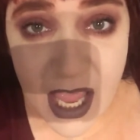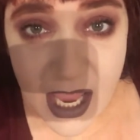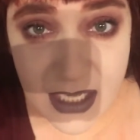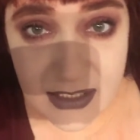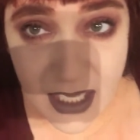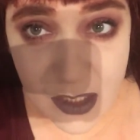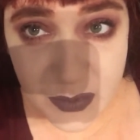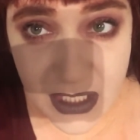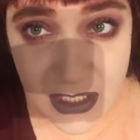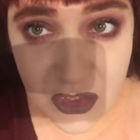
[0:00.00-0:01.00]
and Yale
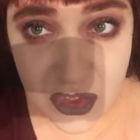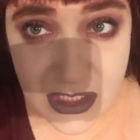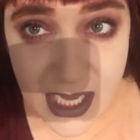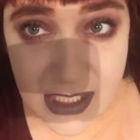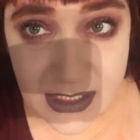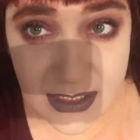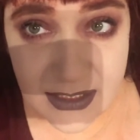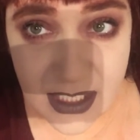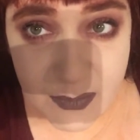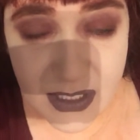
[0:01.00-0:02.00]
PhD
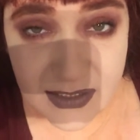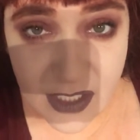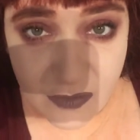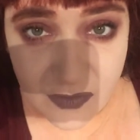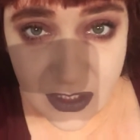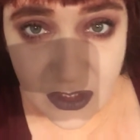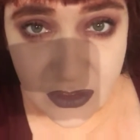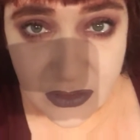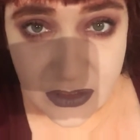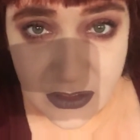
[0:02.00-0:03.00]
candidates like myself
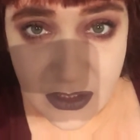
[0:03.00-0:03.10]
killed.